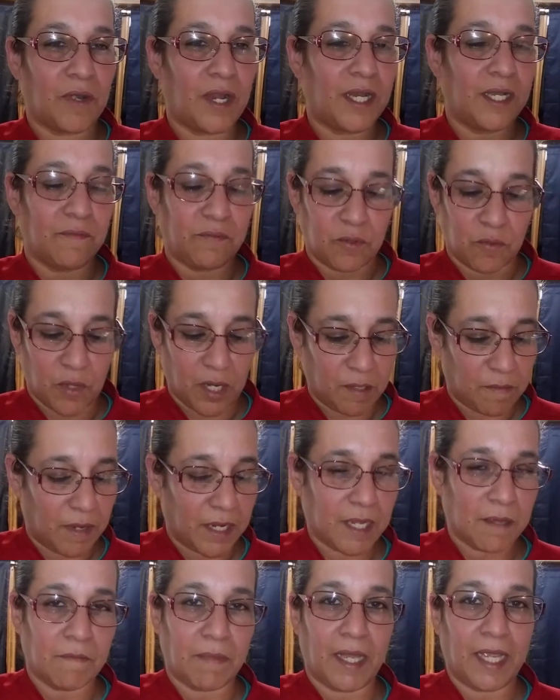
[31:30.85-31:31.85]
If you want to make them
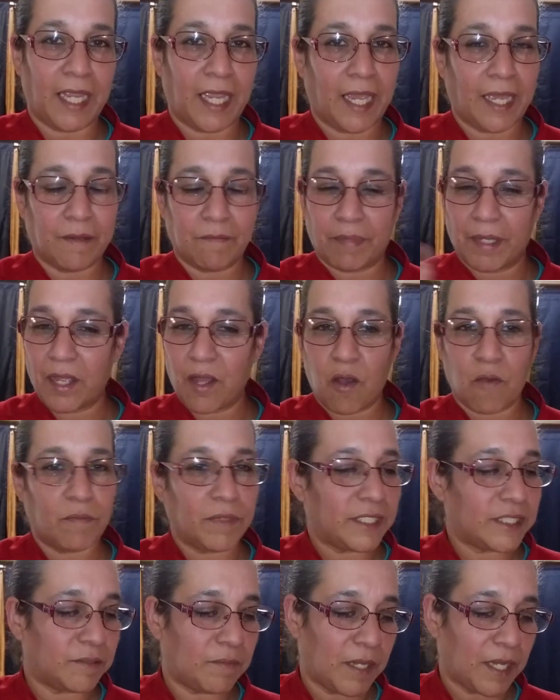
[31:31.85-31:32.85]
by hand, by all means,
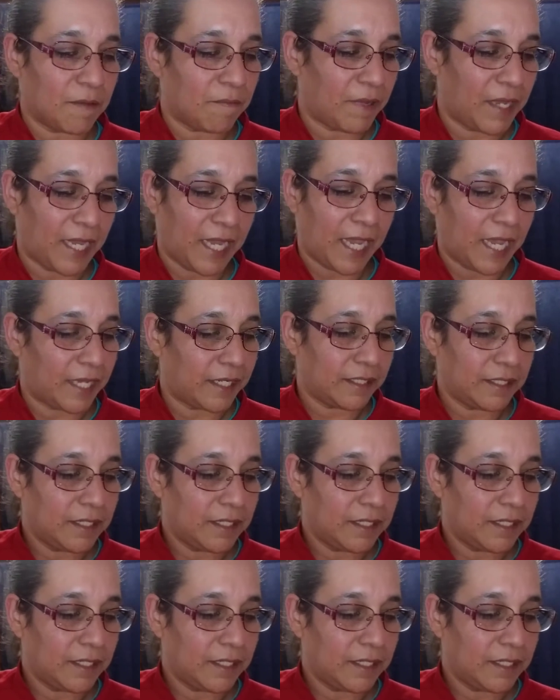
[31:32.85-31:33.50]
make them by hand.